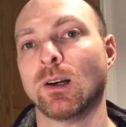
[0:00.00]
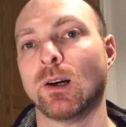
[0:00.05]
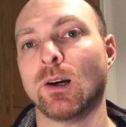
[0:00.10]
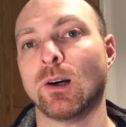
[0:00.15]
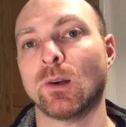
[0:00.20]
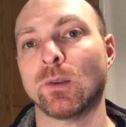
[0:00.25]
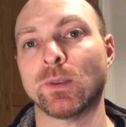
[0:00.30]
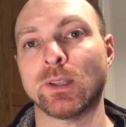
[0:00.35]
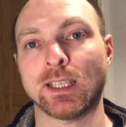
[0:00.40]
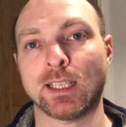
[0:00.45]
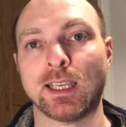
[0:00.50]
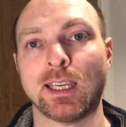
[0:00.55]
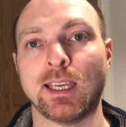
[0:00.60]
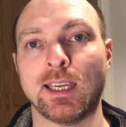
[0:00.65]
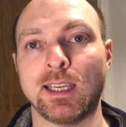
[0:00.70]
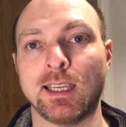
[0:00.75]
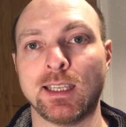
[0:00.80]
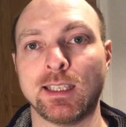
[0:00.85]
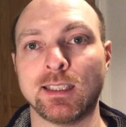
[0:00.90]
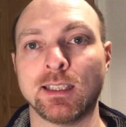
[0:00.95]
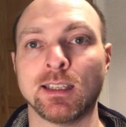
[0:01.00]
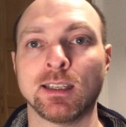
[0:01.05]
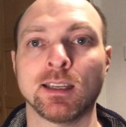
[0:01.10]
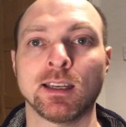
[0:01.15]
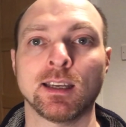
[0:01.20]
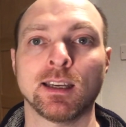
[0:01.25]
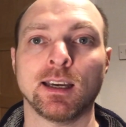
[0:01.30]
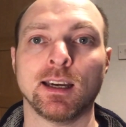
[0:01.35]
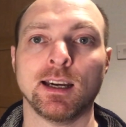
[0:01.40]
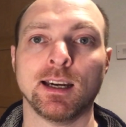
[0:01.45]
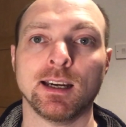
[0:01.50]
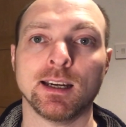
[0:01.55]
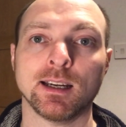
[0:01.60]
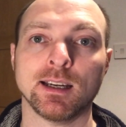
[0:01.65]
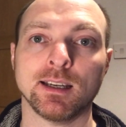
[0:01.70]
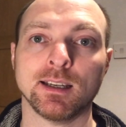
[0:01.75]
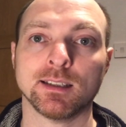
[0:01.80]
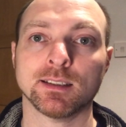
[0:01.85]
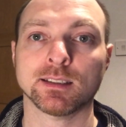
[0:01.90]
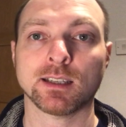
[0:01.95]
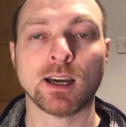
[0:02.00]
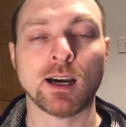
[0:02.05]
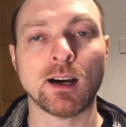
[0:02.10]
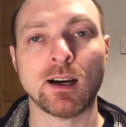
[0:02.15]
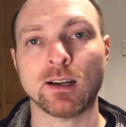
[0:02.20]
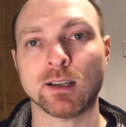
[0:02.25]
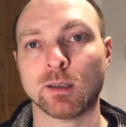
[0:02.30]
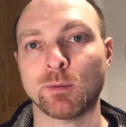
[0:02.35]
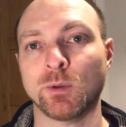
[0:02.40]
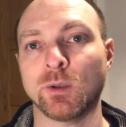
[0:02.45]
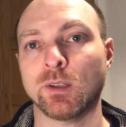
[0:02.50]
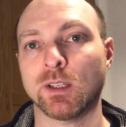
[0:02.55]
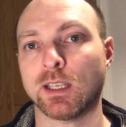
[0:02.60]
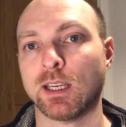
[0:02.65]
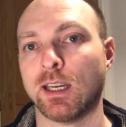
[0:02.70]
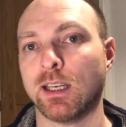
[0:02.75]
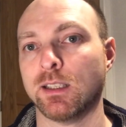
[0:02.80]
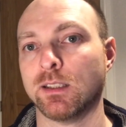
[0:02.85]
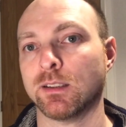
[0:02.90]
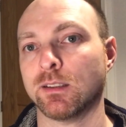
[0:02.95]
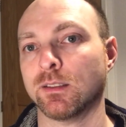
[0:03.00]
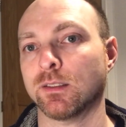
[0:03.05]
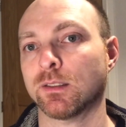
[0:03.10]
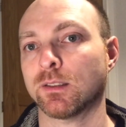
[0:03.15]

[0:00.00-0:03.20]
on the key car communication.